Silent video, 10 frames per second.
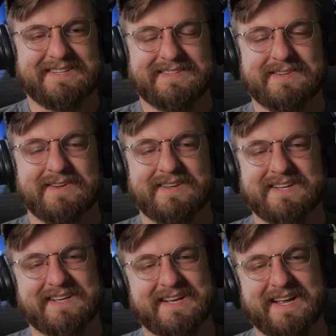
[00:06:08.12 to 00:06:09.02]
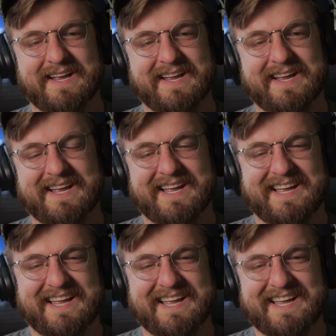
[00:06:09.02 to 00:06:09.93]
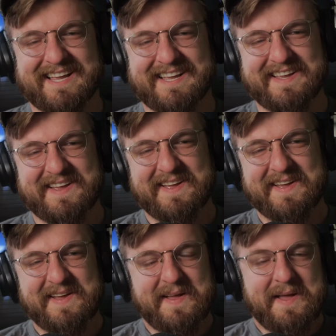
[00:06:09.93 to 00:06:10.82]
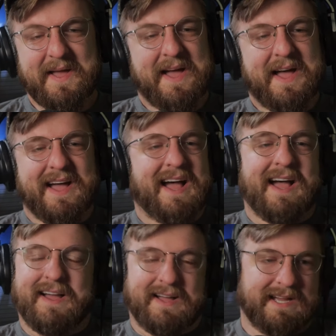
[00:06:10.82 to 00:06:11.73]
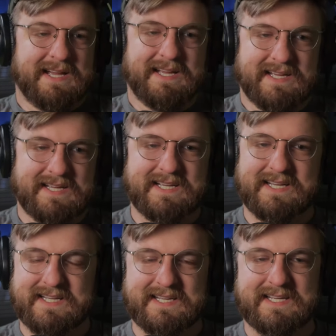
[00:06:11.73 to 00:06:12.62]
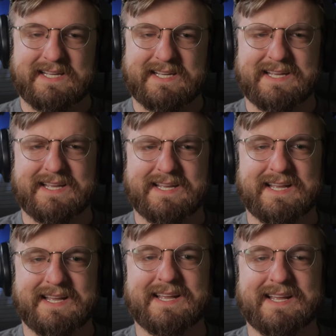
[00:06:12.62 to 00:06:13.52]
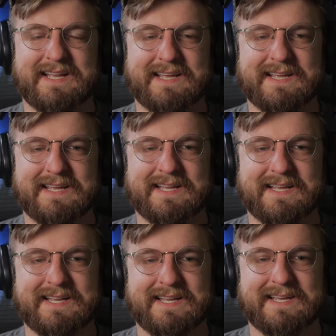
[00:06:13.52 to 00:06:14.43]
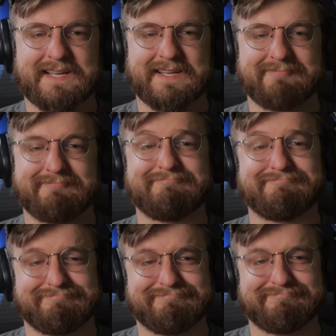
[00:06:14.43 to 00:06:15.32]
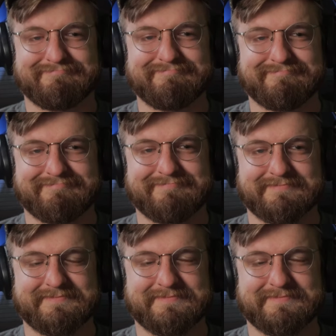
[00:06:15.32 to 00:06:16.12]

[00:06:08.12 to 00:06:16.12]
[no speech]